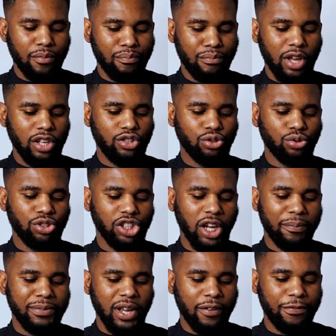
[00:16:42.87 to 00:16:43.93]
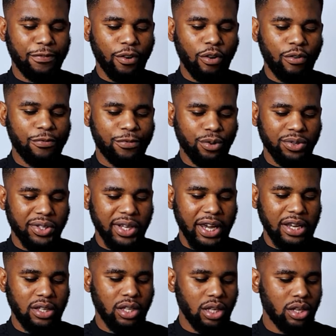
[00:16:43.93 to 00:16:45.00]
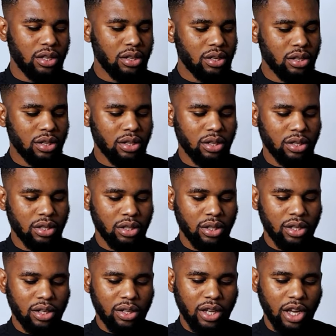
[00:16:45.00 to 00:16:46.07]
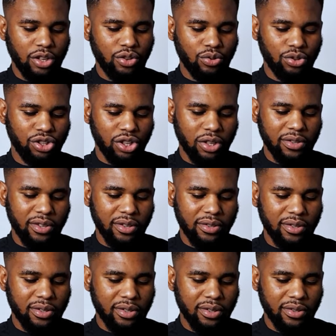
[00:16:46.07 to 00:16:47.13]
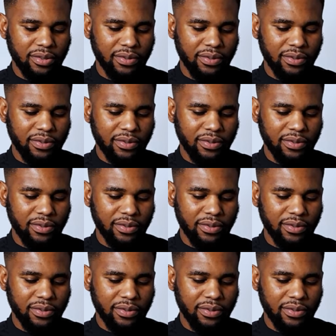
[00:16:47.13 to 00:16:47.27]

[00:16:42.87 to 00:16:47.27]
Matthew chapter 4, verse 18. Thank you, Jesus.